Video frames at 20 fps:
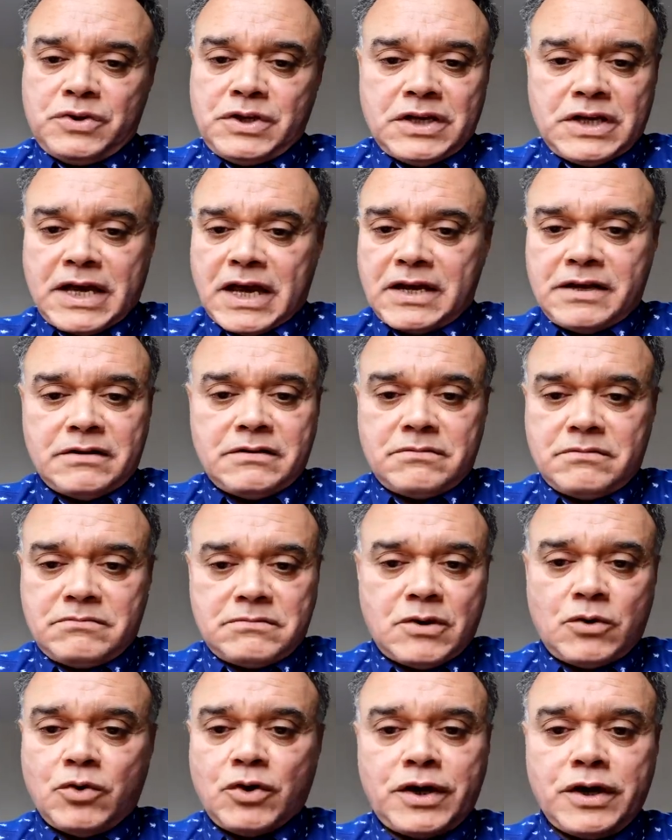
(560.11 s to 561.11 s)
They
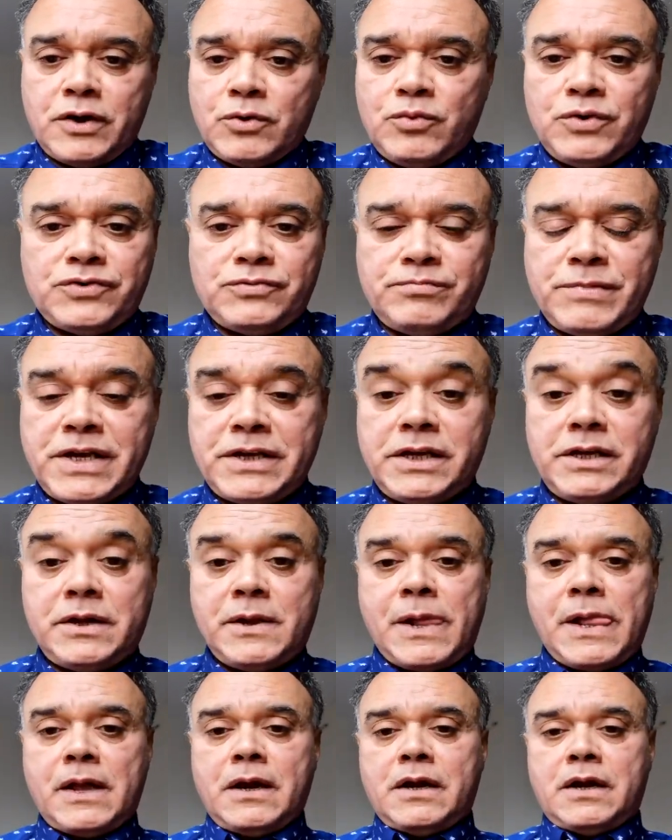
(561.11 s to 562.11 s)
can occur with
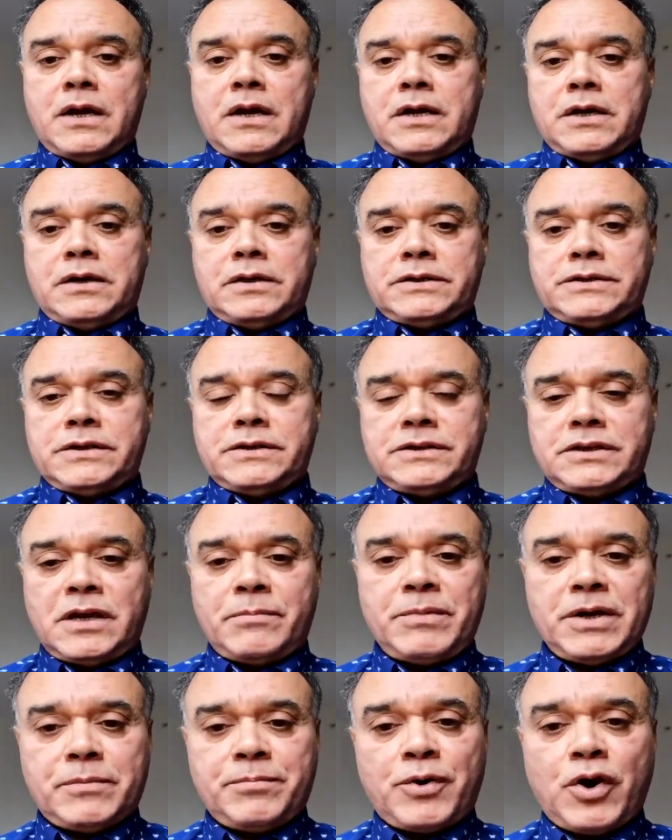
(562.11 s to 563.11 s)
many
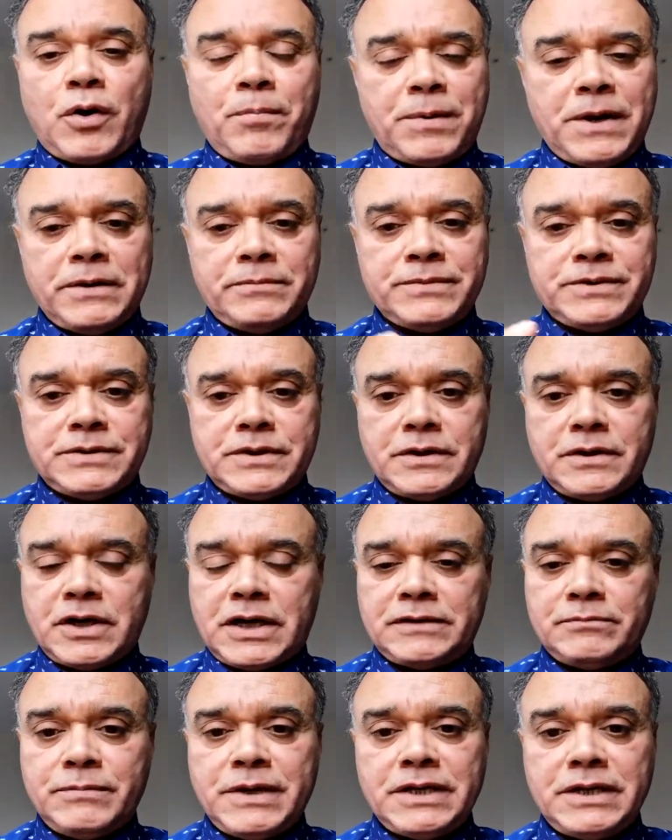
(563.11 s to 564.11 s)
systemic problems
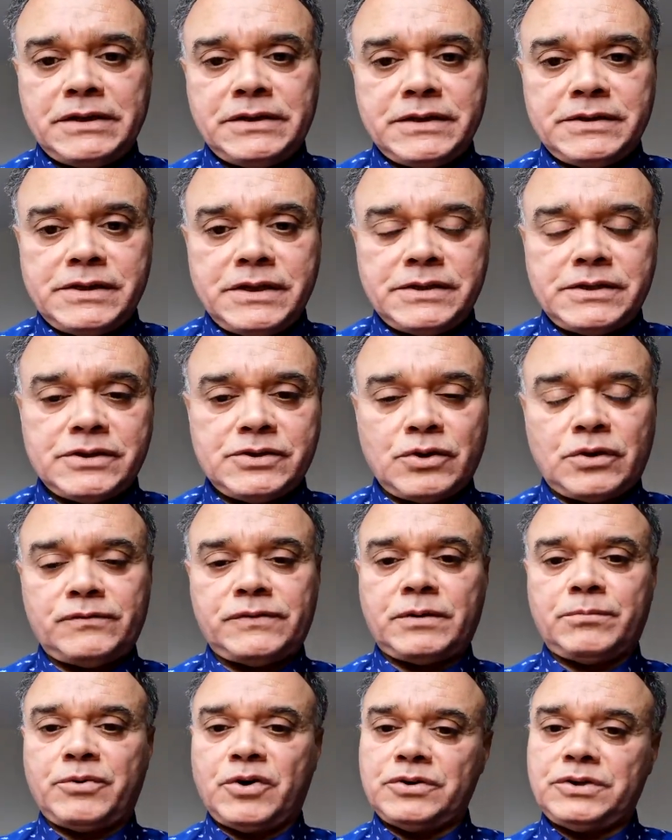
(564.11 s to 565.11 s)
and many diseases
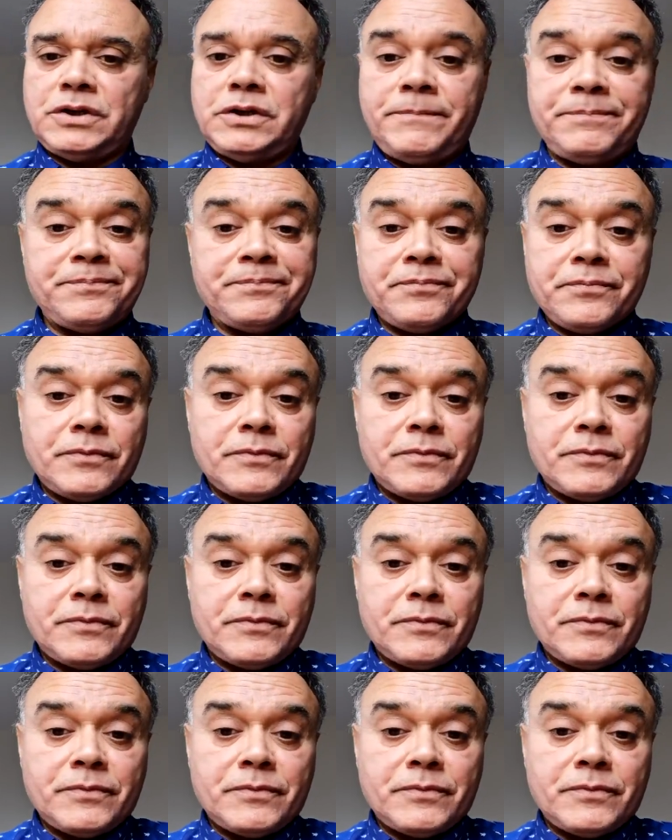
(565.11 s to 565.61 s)
of the body.